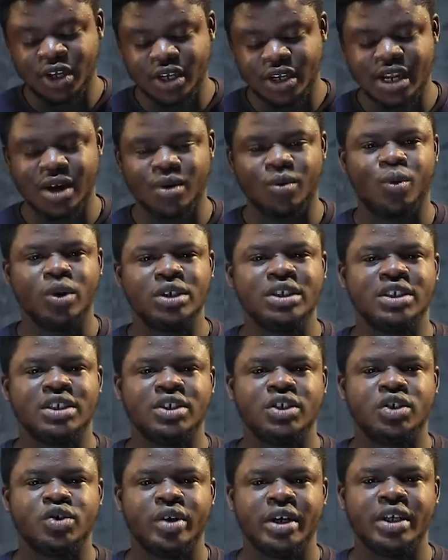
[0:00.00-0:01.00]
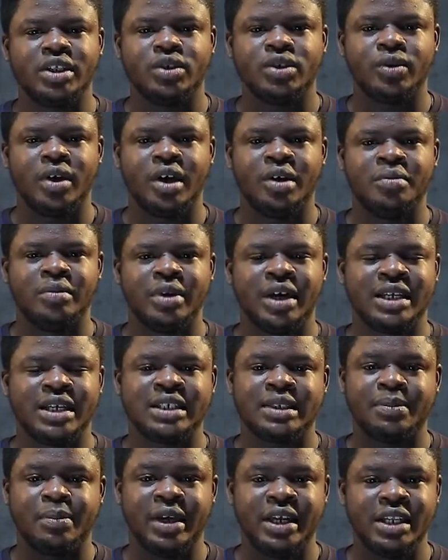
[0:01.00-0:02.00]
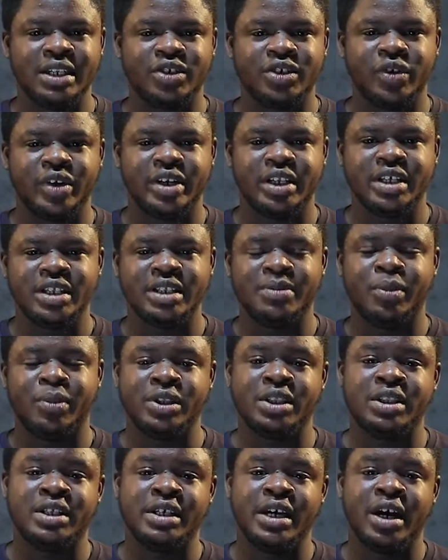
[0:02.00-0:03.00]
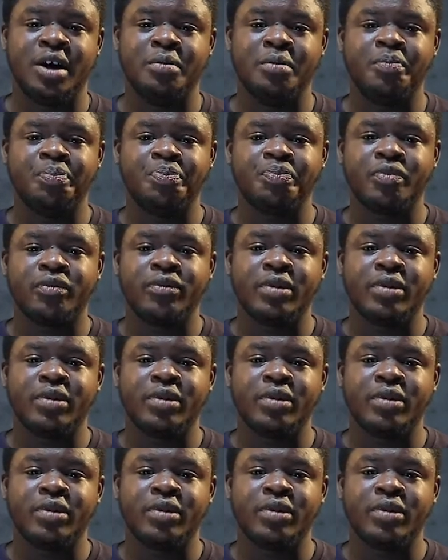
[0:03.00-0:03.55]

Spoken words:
Now, what is he trying to explain is already, but the